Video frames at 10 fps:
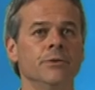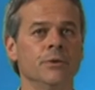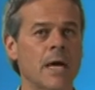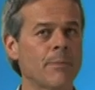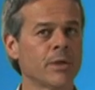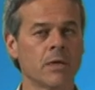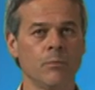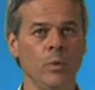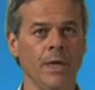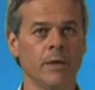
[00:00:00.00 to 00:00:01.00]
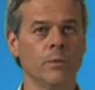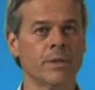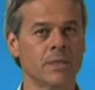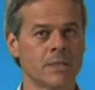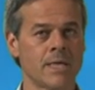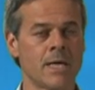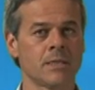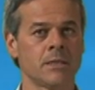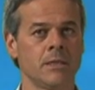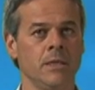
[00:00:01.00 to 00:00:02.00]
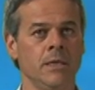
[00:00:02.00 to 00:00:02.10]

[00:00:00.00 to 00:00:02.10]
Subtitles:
do not become weak with this test,